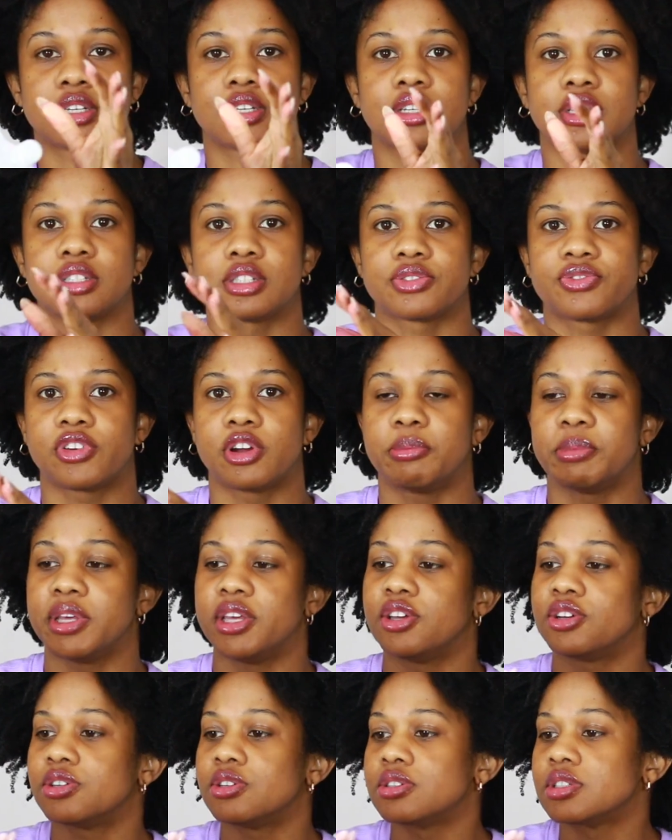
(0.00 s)
is from
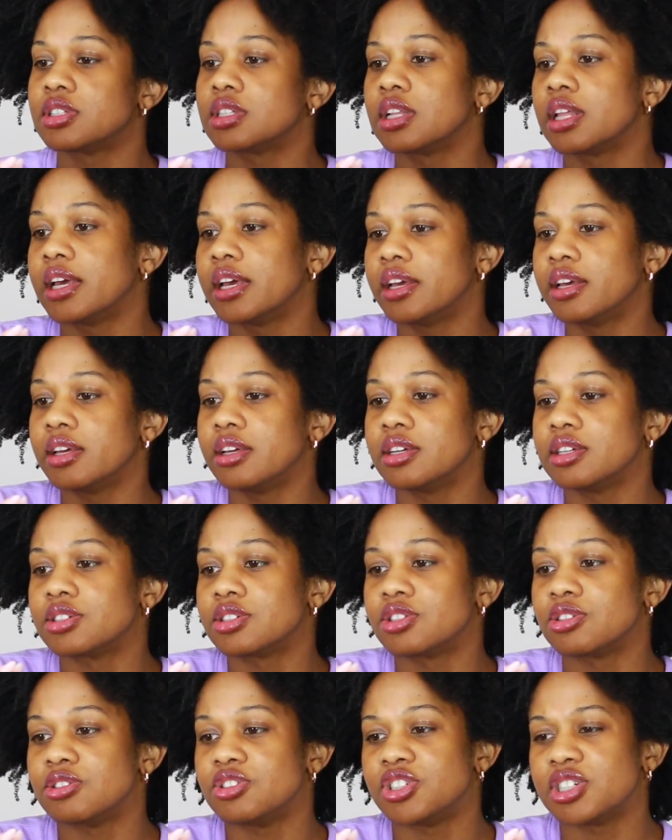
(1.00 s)
Ecoslay.
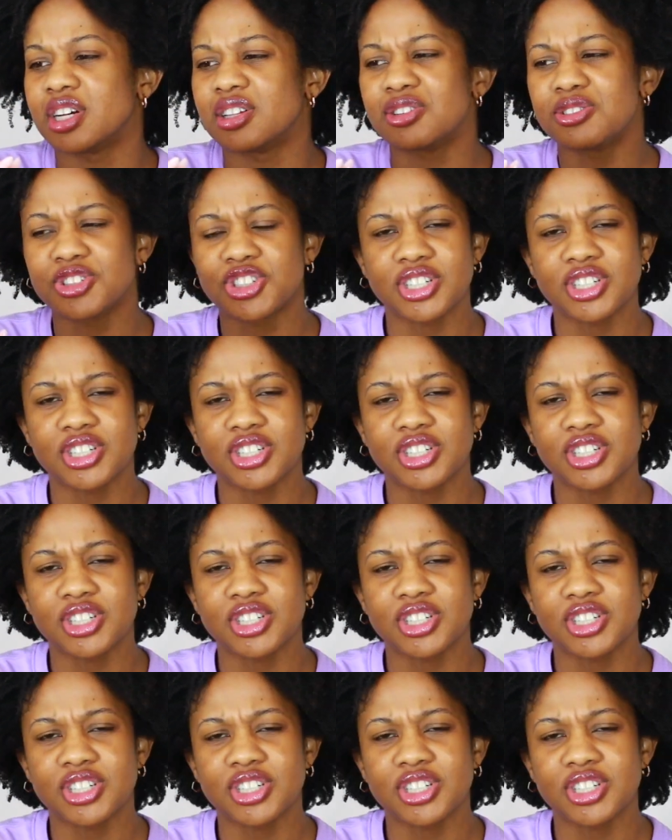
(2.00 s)
It's their Jello